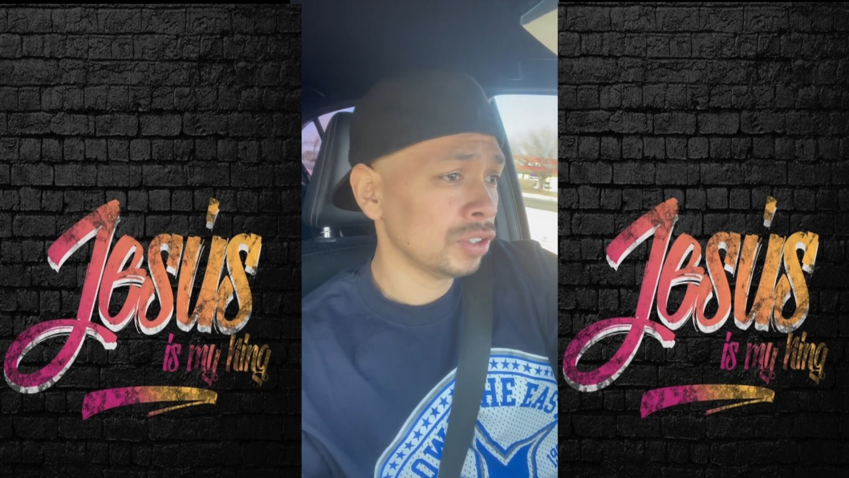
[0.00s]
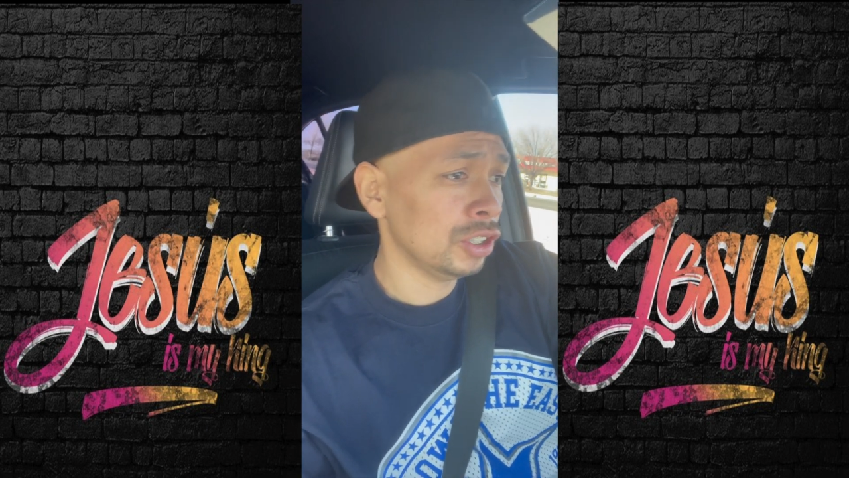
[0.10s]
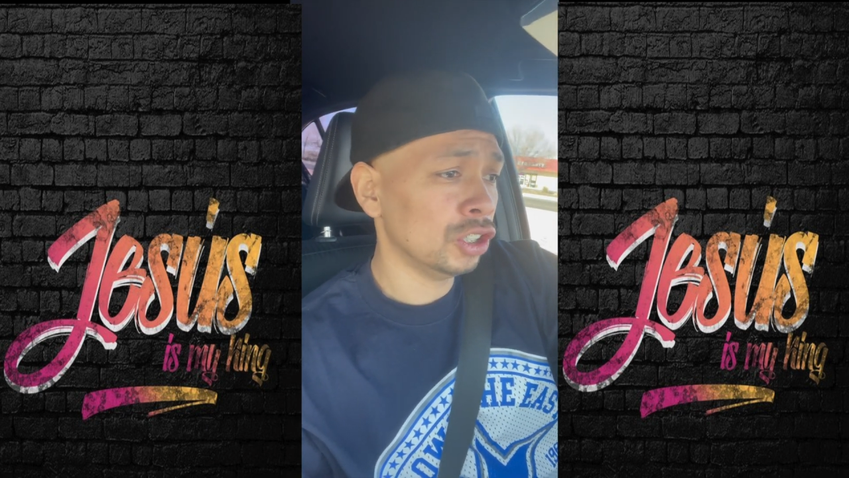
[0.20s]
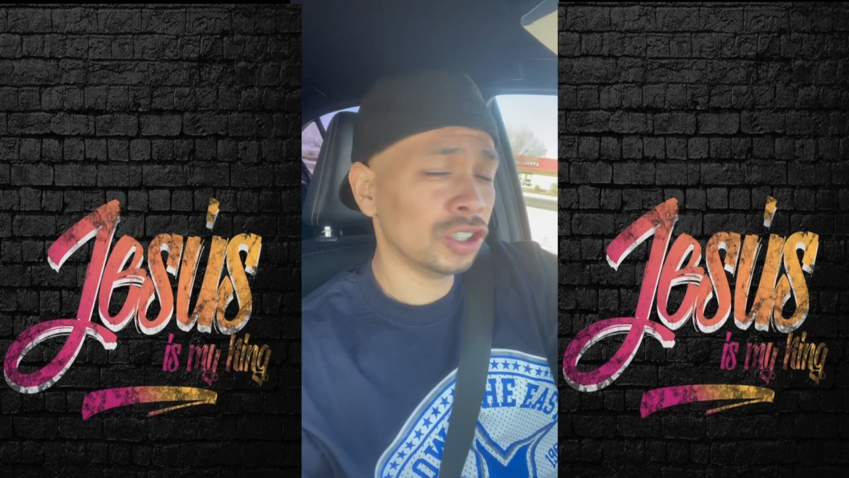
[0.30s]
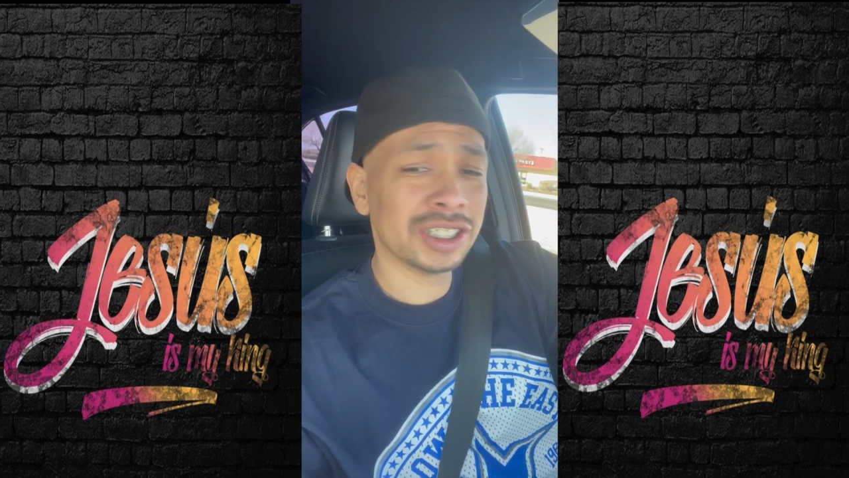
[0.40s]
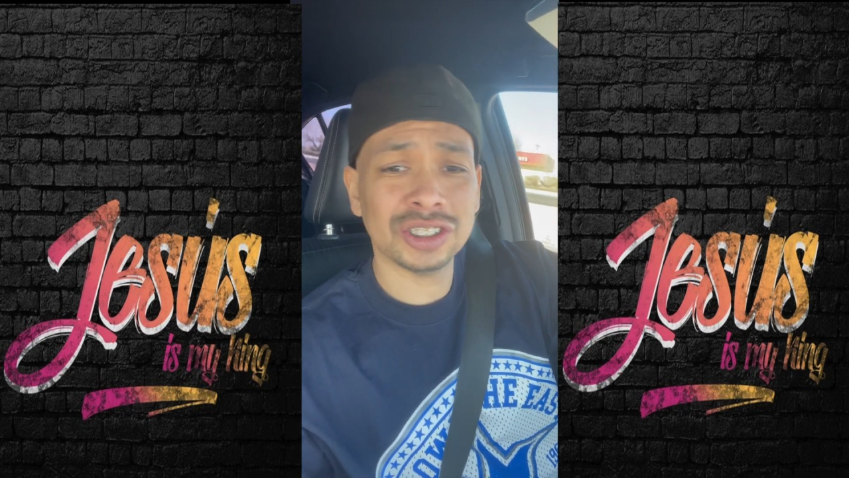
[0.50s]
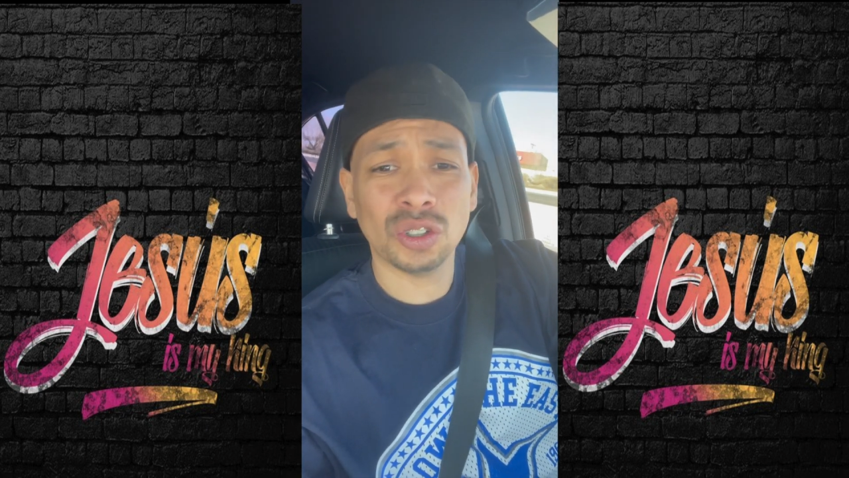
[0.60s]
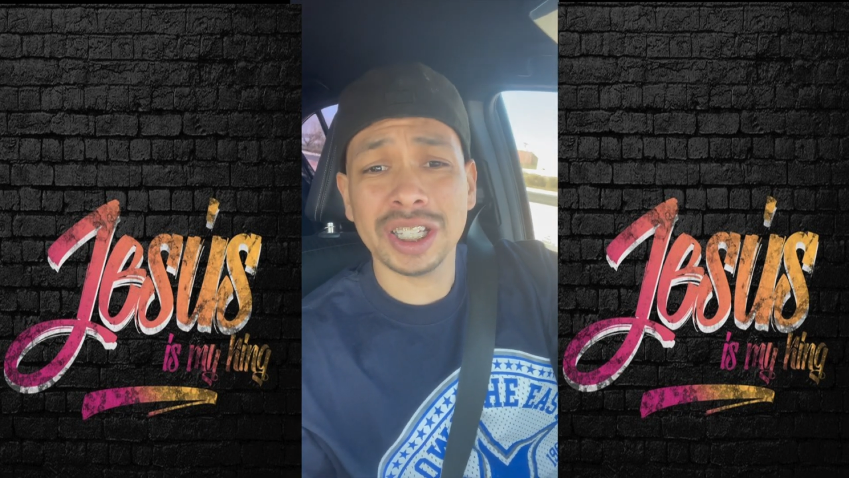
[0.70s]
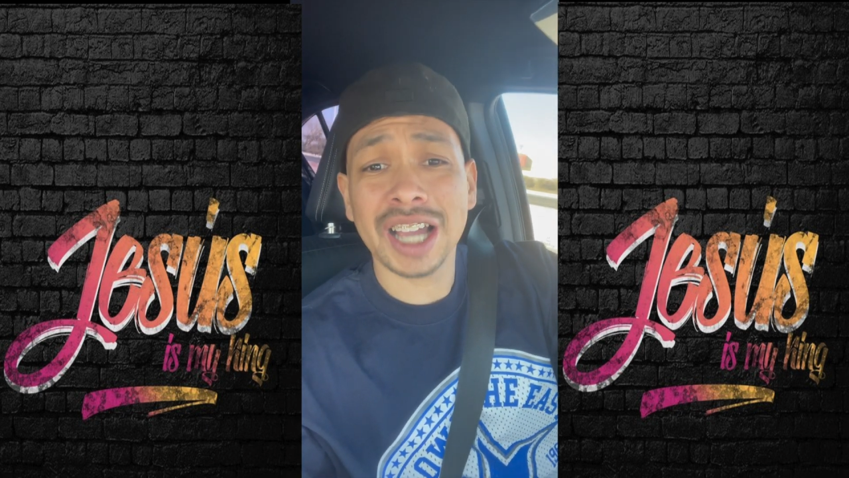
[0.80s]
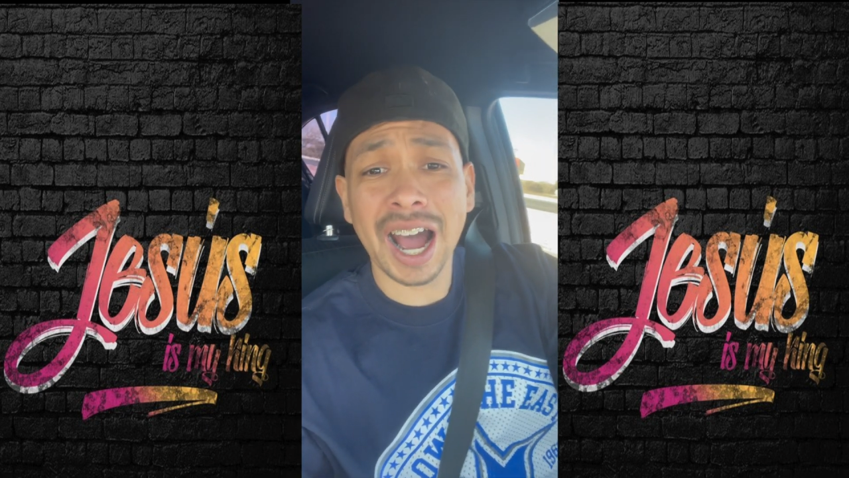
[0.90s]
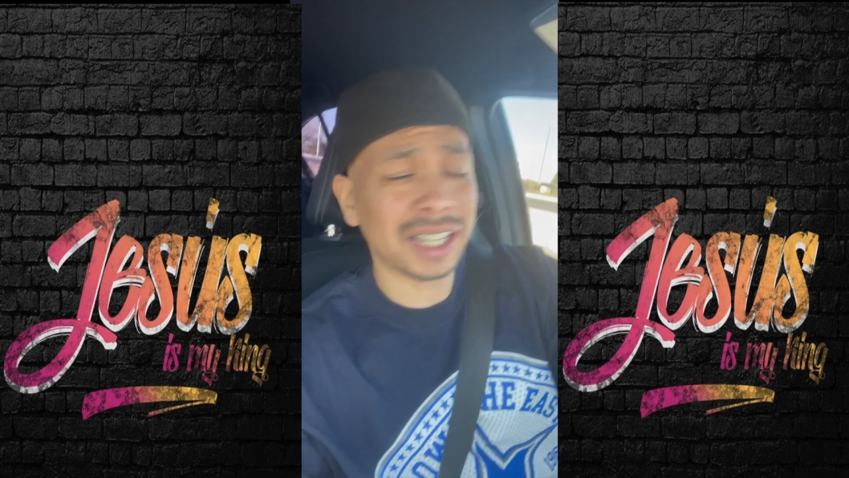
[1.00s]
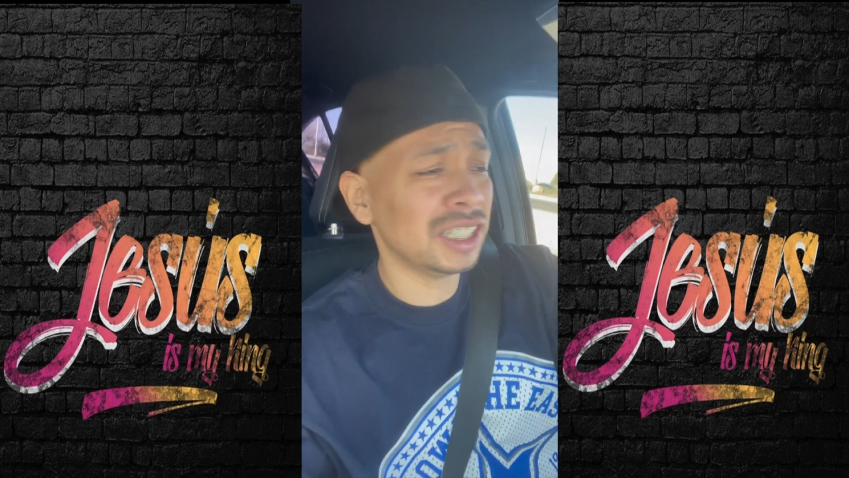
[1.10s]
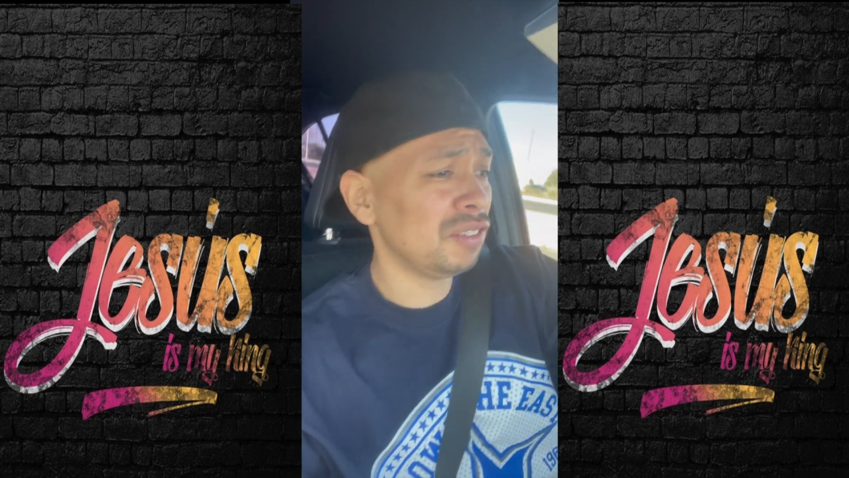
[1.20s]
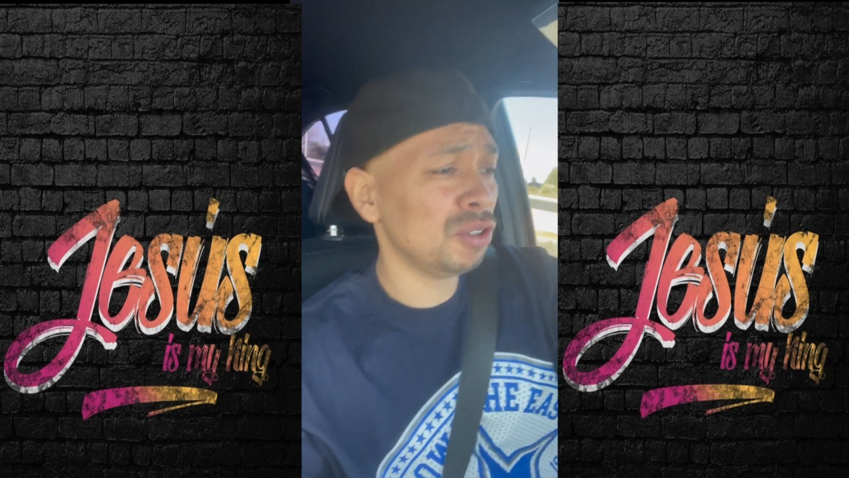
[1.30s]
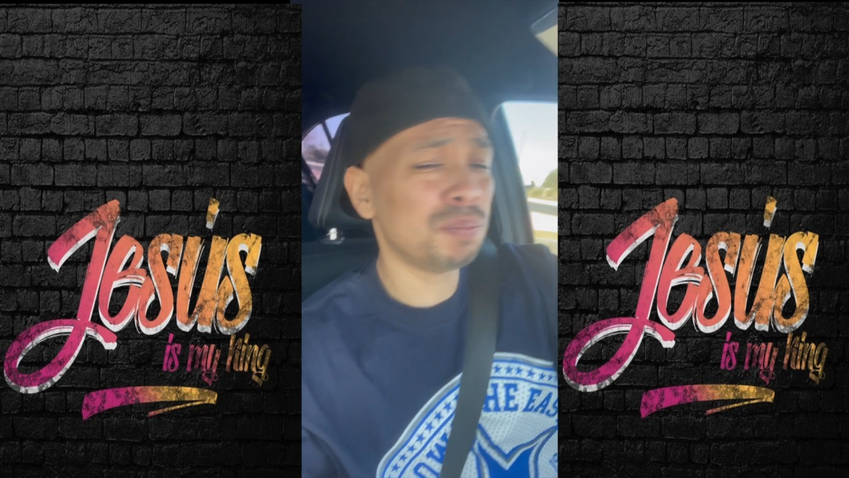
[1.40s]
You know, because only God can
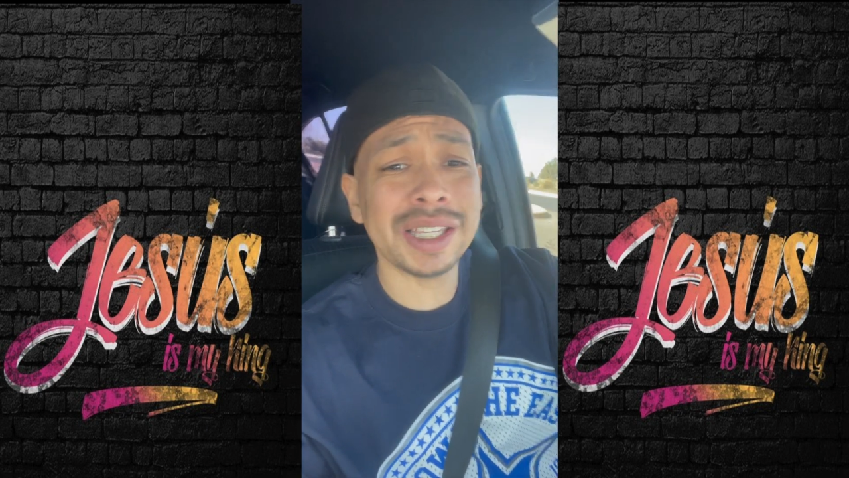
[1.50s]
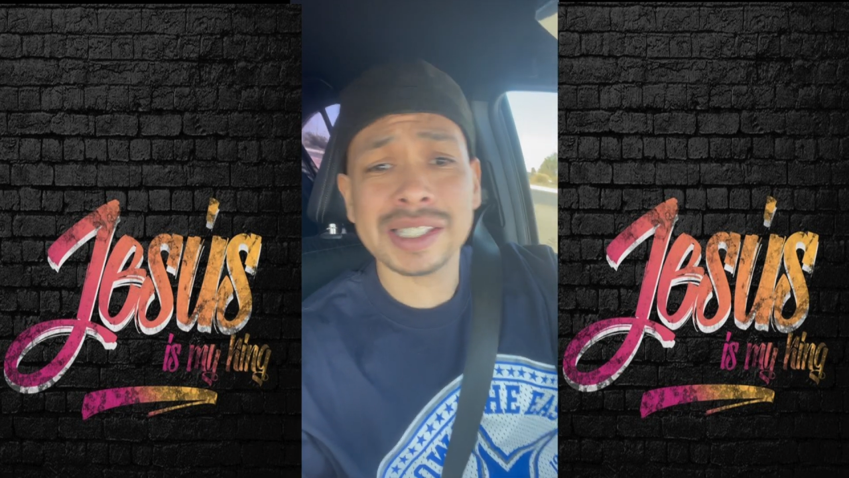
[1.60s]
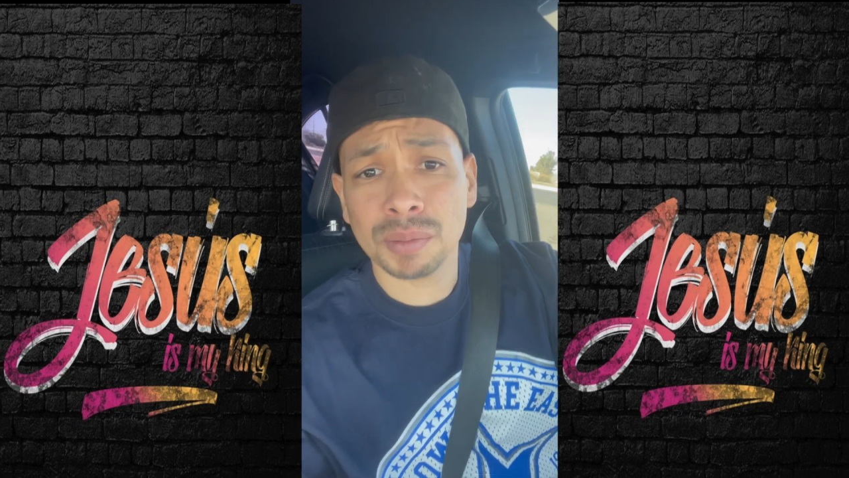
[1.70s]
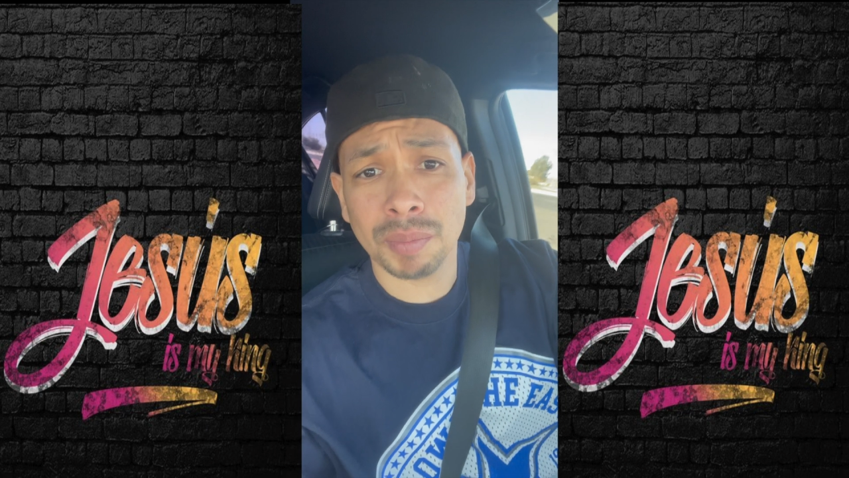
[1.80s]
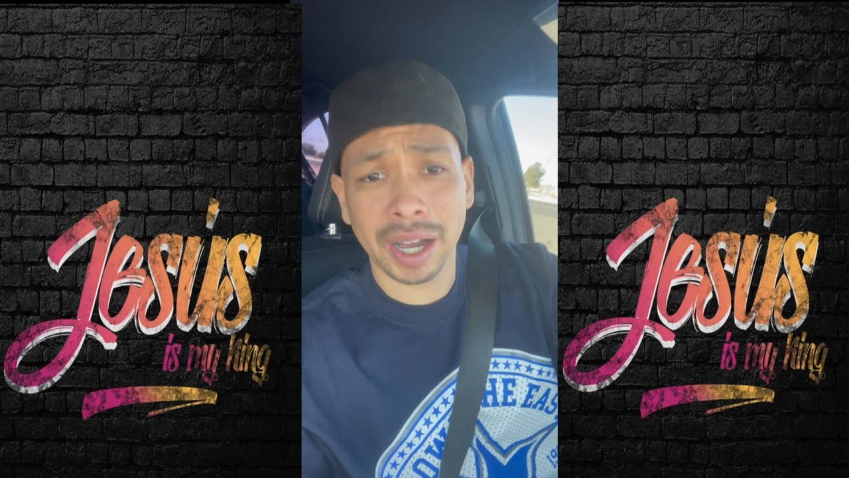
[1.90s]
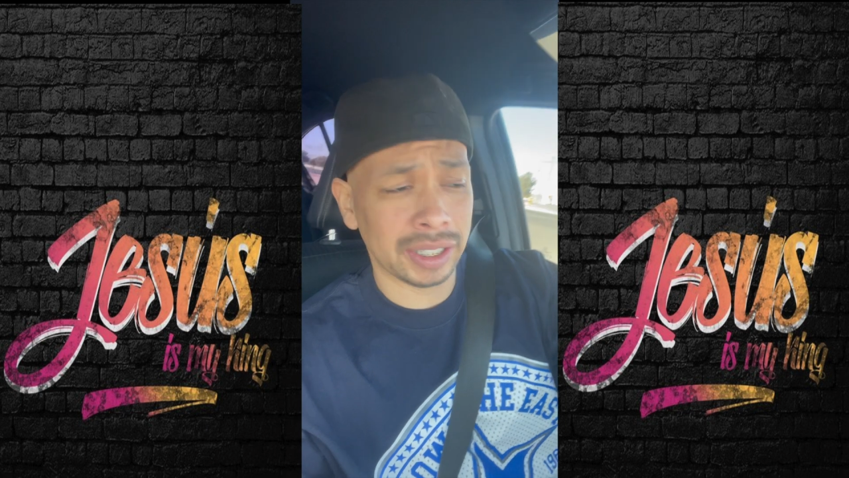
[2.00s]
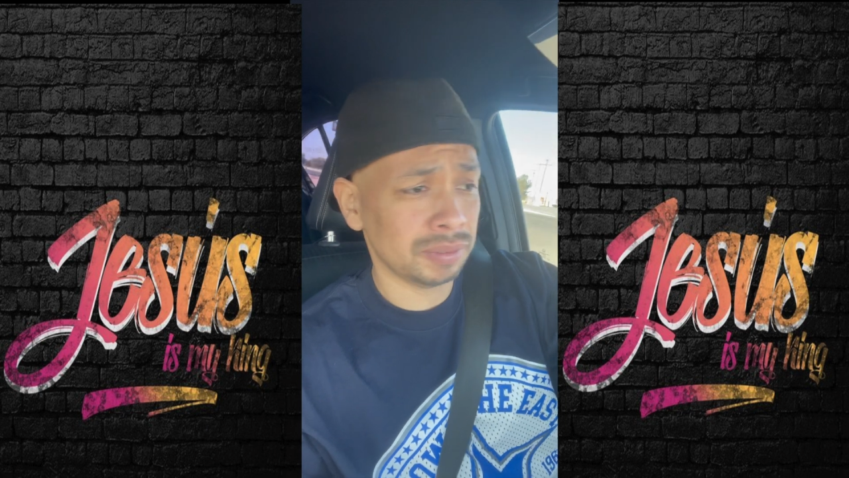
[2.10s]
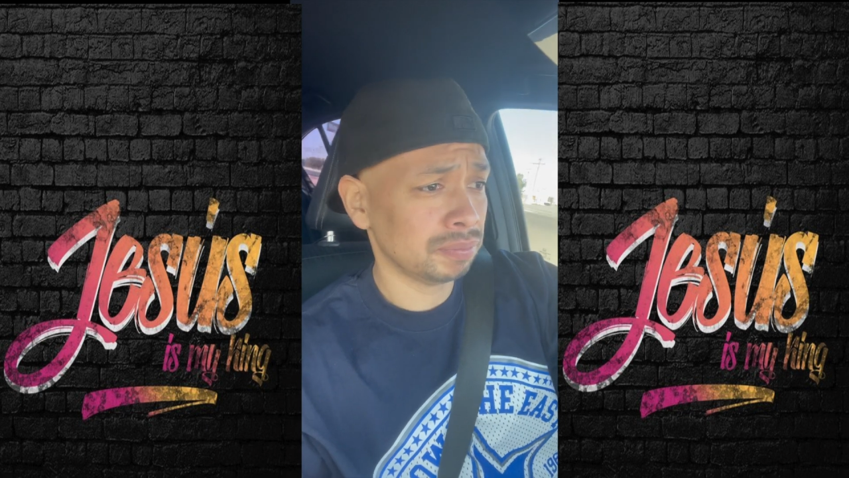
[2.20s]
give you peace of mind.